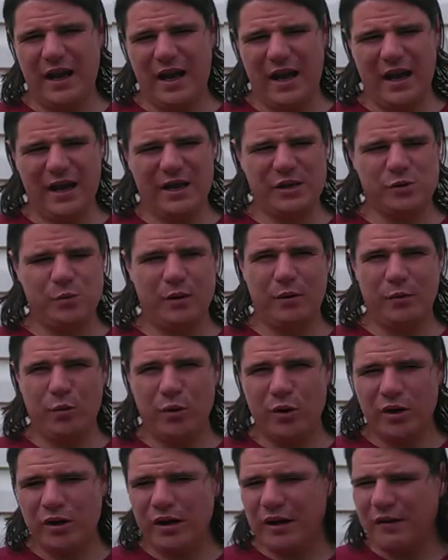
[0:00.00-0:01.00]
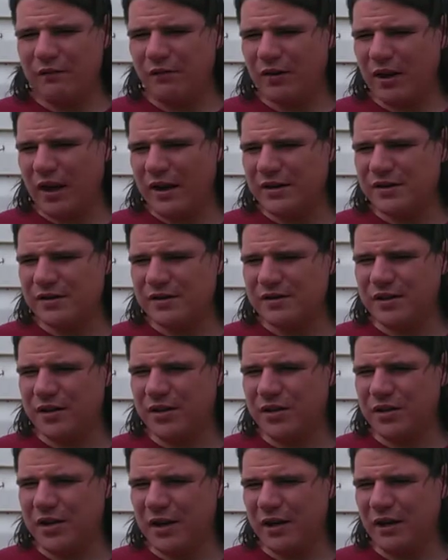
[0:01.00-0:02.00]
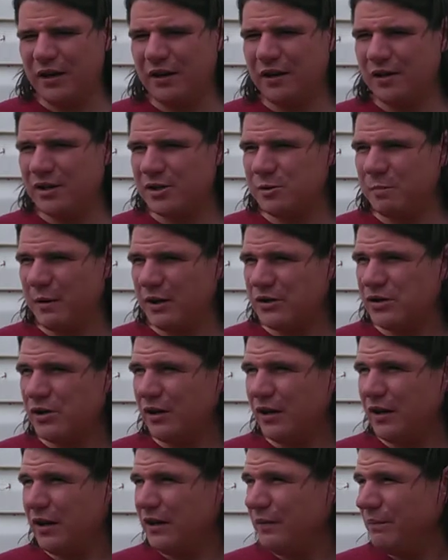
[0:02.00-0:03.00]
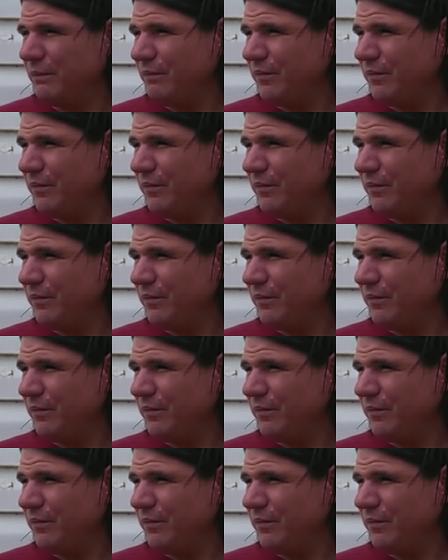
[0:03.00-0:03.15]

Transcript: as we would have liked to think, especially